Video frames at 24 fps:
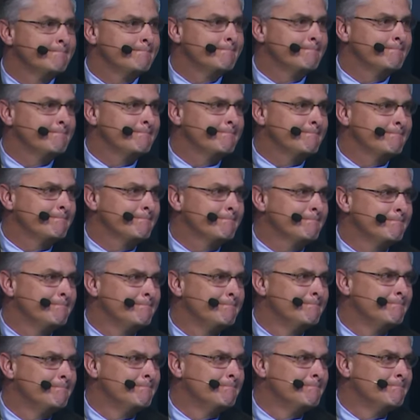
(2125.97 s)

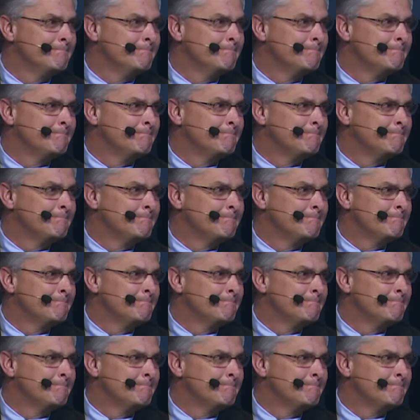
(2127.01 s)
(no one is talking)